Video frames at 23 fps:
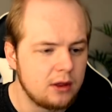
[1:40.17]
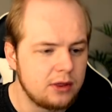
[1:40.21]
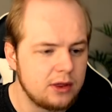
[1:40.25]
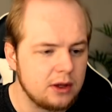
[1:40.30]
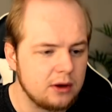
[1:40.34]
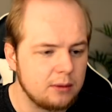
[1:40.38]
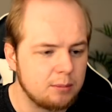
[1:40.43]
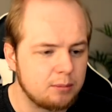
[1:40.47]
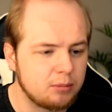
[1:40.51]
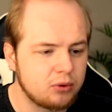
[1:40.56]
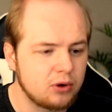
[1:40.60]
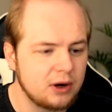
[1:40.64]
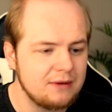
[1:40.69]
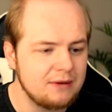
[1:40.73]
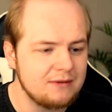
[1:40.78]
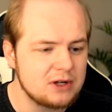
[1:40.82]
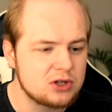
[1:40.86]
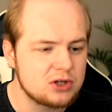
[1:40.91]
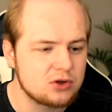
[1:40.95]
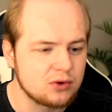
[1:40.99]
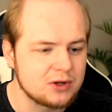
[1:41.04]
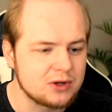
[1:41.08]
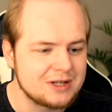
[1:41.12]
the
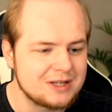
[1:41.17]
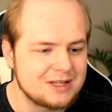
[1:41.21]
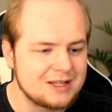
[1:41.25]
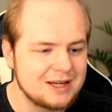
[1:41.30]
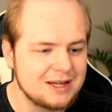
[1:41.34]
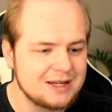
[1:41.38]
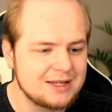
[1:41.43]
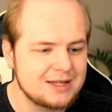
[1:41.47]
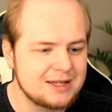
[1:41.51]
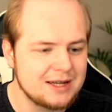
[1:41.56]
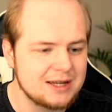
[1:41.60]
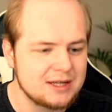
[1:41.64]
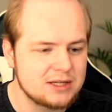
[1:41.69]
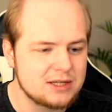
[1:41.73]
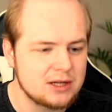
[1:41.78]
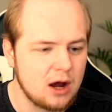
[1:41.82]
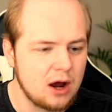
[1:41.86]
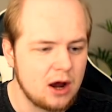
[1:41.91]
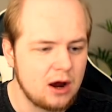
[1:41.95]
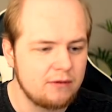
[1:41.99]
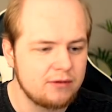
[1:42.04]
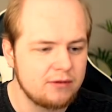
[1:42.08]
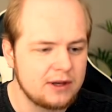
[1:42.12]
previous resistance
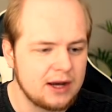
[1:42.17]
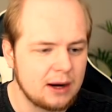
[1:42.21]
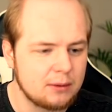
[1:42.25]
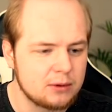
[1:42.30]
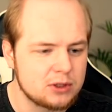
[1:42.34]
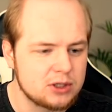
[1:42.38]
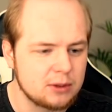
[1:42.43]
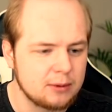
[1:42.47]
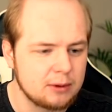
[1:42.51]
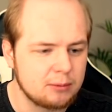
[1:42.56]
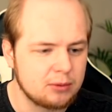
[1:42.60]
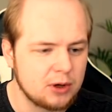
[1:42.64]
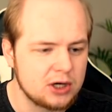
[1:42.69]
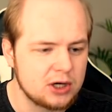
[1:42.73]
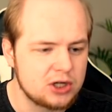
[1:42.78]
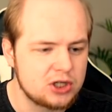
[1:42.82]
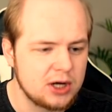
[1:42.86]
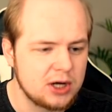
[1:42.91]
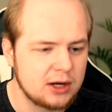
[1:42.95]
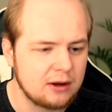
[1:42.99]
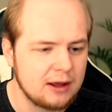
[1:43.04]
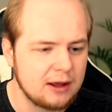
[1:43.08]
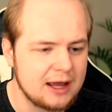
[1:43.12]
of the downward sloping price
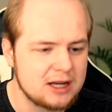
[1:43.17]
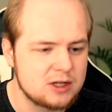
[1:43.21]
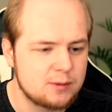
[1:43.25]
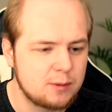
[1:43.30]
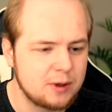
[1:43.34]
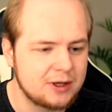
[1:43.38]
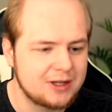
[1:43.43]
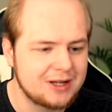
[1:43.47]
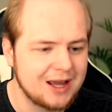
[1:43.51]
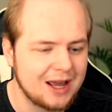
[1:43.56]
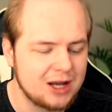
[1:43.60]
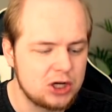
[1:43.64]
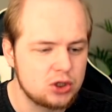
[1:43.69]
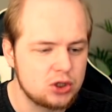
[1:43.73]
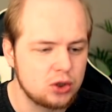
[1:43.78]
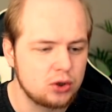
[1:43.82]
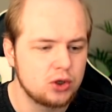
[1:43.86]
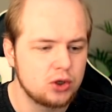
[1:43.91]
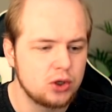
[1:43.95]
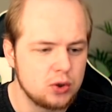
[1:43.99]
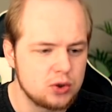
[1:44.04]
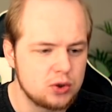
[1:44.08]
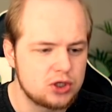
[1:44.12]
channel as
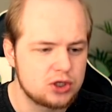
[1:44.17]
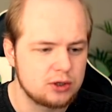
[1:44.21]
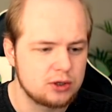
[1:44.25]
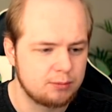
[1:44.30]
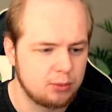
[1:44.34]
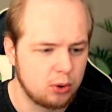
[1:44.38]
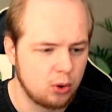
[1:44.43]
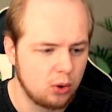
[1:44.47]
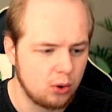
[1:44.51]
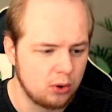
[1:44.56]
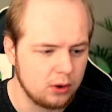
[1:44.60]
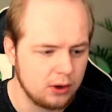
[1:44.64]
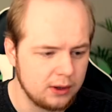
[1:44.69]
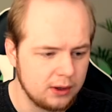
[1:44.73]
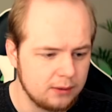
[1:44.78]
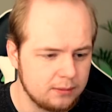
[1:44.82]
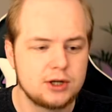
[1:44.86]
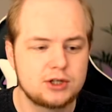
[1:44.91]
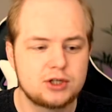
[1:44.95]
potential new support.